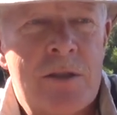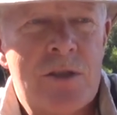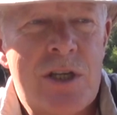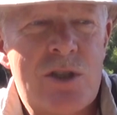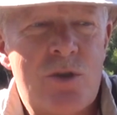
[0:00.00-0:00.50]

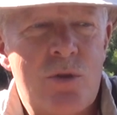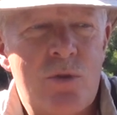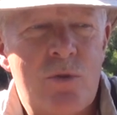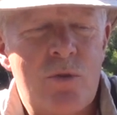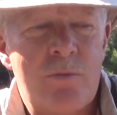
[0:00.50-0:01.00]
just
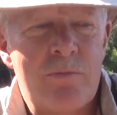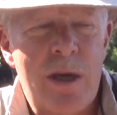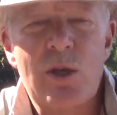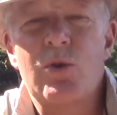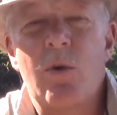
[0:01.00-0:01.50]
to
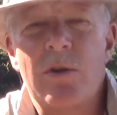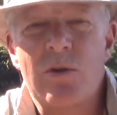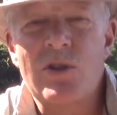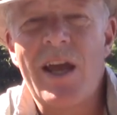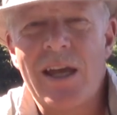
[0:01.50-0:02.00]
make sure
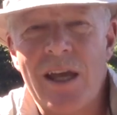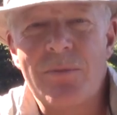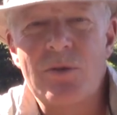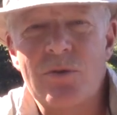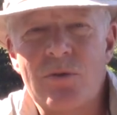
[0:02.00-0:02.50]
they're standing
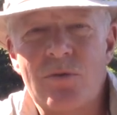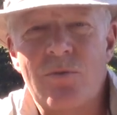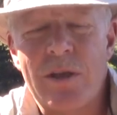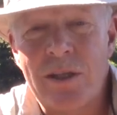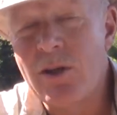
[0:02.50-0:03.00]
up to
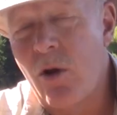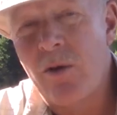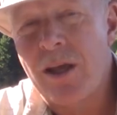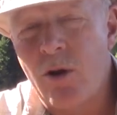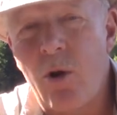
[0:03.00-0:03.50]
what he
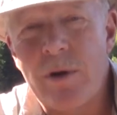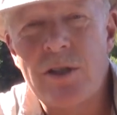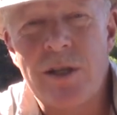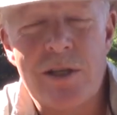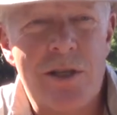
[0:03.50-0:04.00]
had already
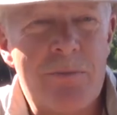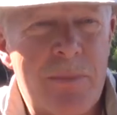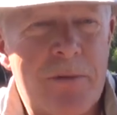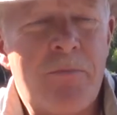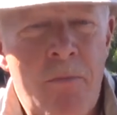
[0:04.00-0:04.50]
tested.
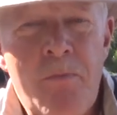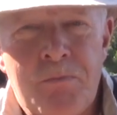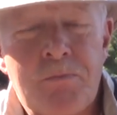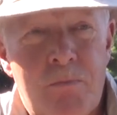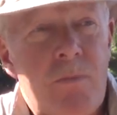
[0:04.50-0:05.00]
But
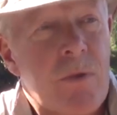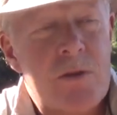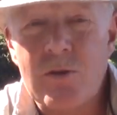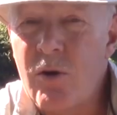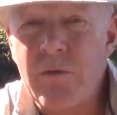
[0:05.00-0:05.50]

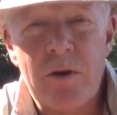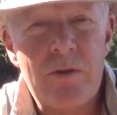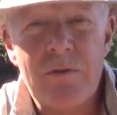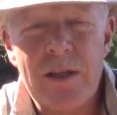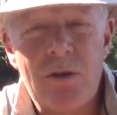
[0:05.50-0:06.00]
so
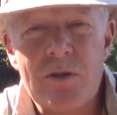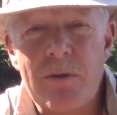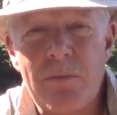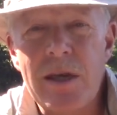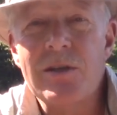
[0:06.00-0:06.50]
far, everything looks
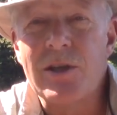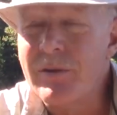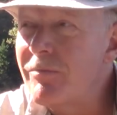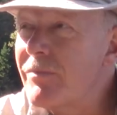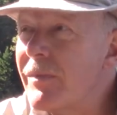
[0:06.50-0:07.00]

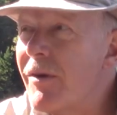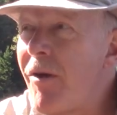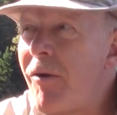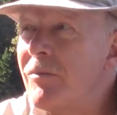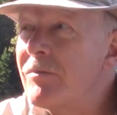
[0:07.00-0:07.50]
amazing.
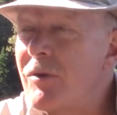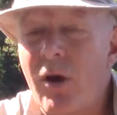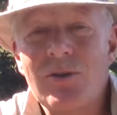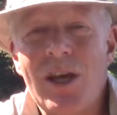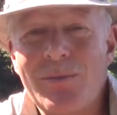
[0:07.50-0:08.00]

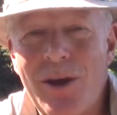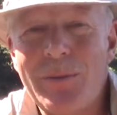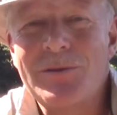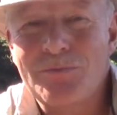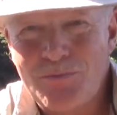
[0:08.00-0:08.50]
Long time
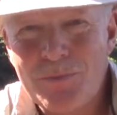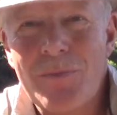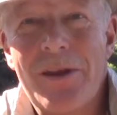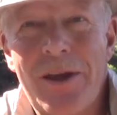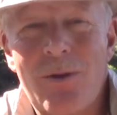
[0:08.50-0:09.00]
coming
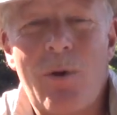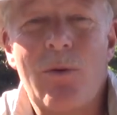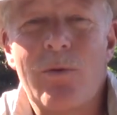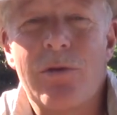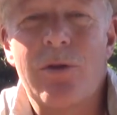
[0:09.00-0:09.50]
and
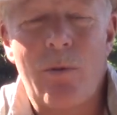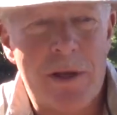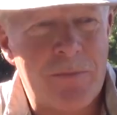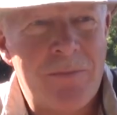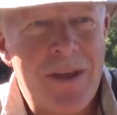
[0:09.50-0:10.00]
well worth the
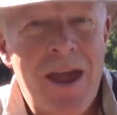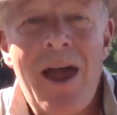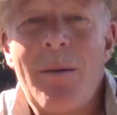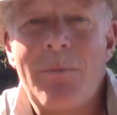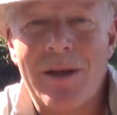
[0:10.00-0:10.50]
wait,
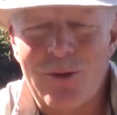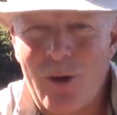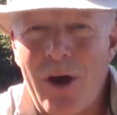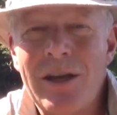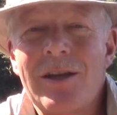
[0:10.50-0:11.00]
but
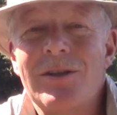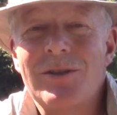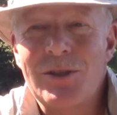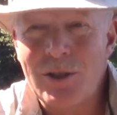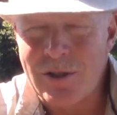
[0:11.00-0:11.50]
not
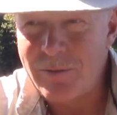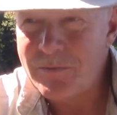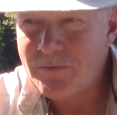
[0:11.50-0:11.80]
cheap.